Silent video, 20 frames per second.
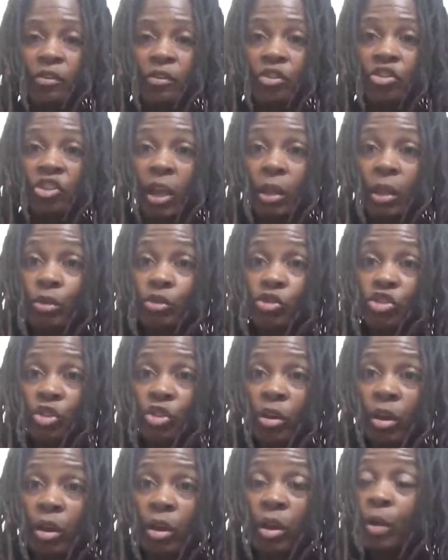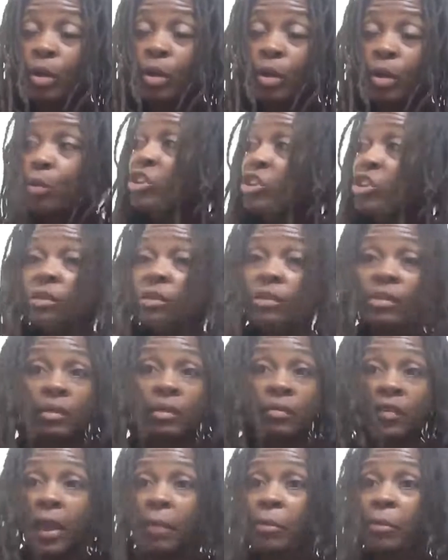a yellow jaw, which his
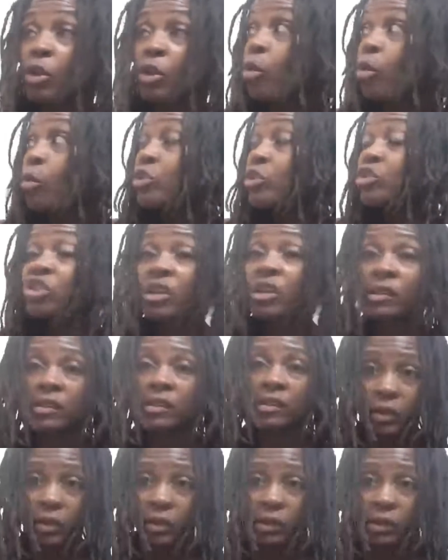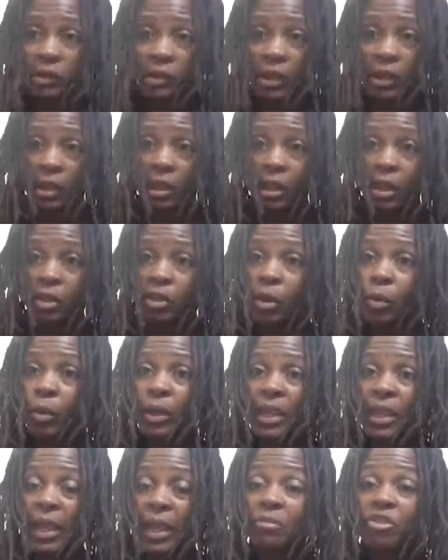family, no one took it seriously. No one
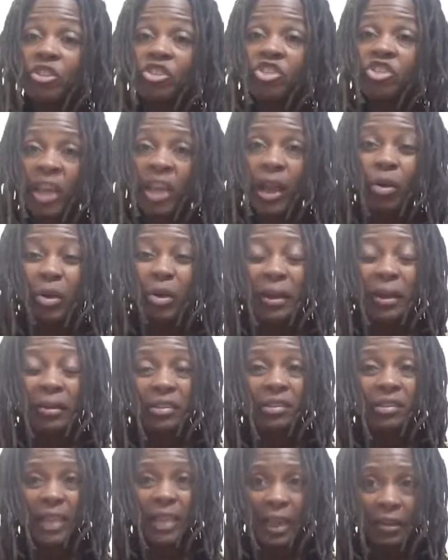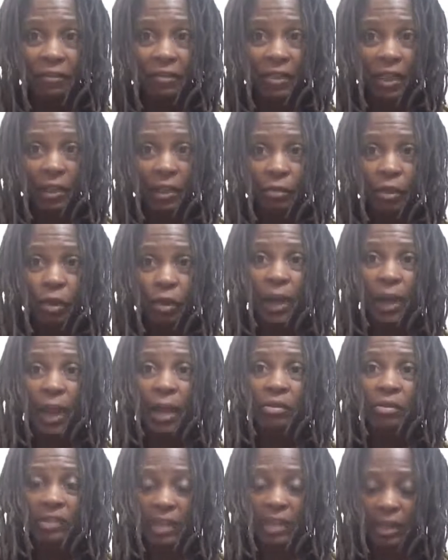came to check on our safety, knowing
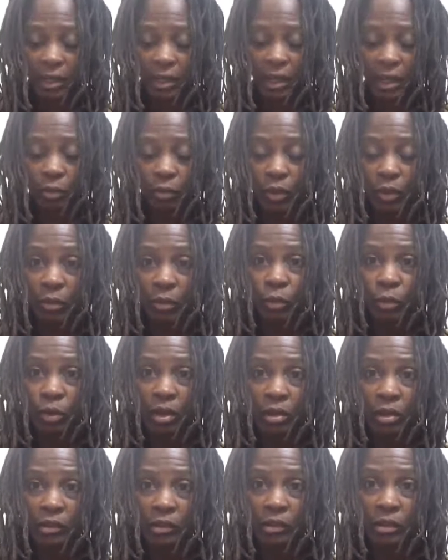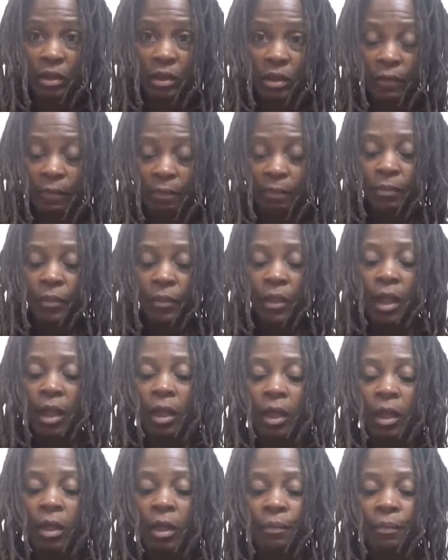how deadly it was.
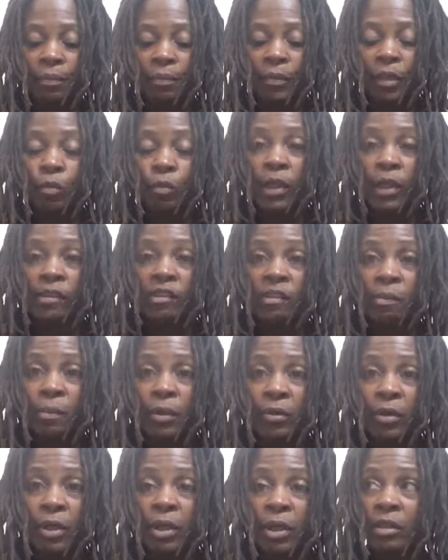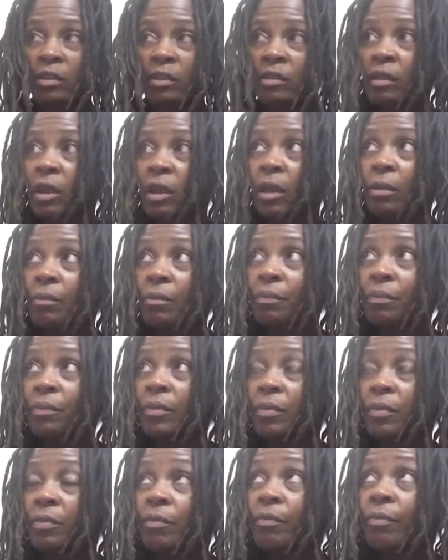We experienced,
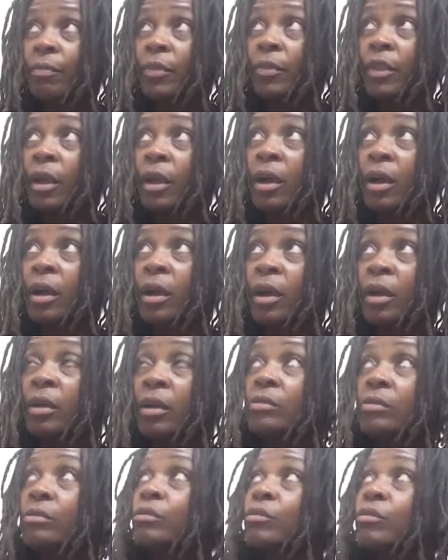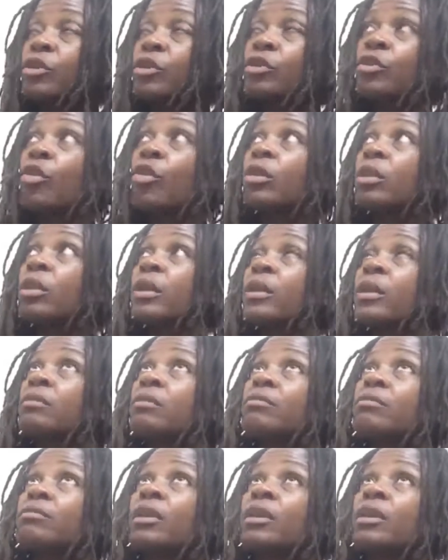what do you call it?
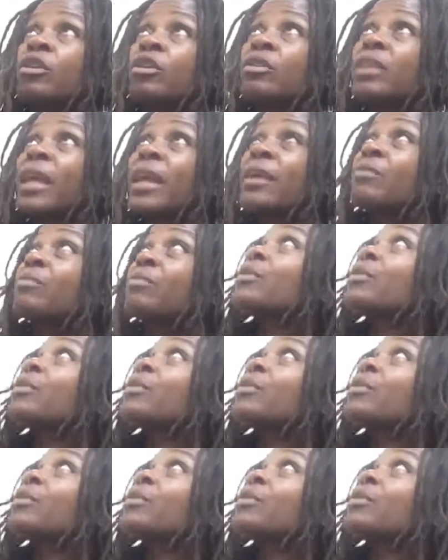Looked like